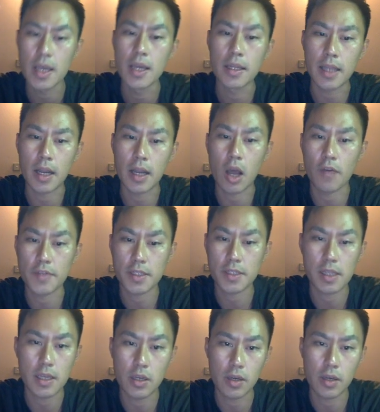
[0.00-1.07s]
then
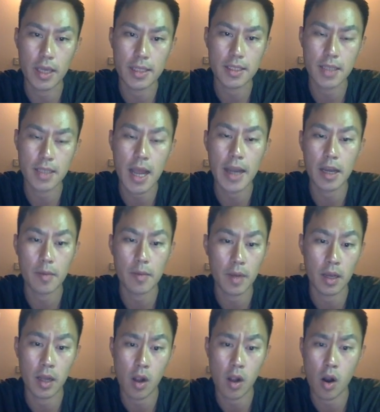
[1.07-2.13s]
obviously you can sign up
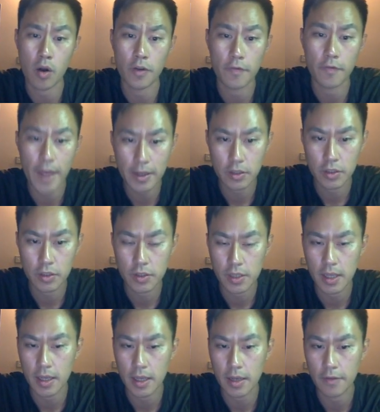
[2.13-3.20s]
our
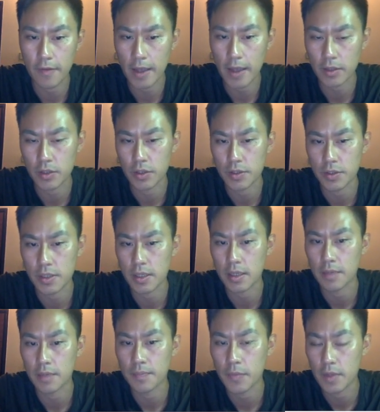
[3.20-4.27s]
vectors
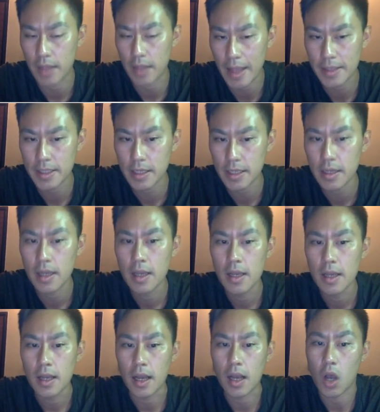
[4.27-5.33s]
lesson
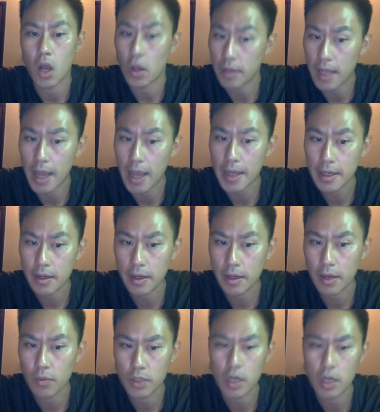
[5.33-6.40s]
online,
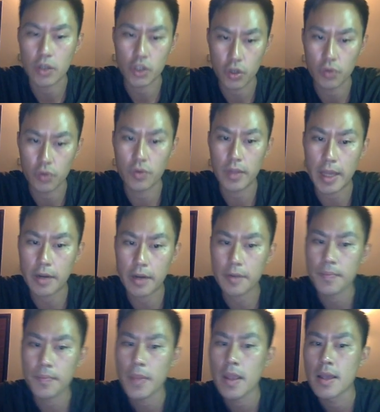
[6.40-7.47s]
okay, which I'll show you
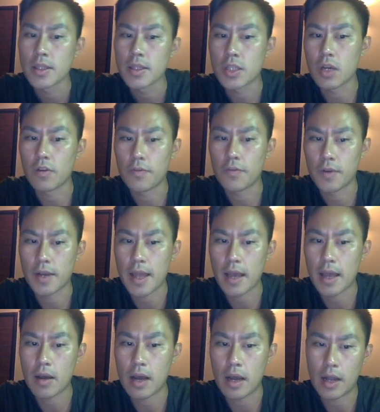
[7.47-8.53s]
later. So for
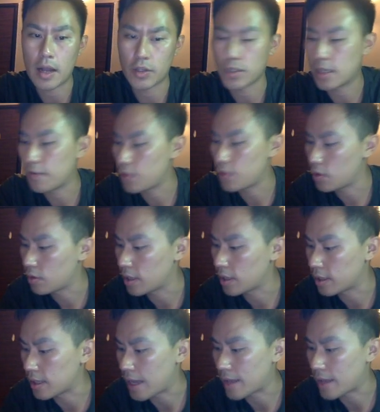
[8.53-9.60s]
now, I'll just give you
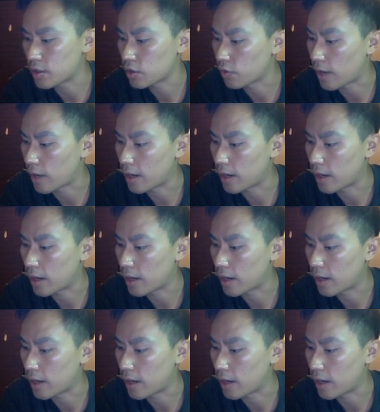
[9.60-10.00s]
the answer right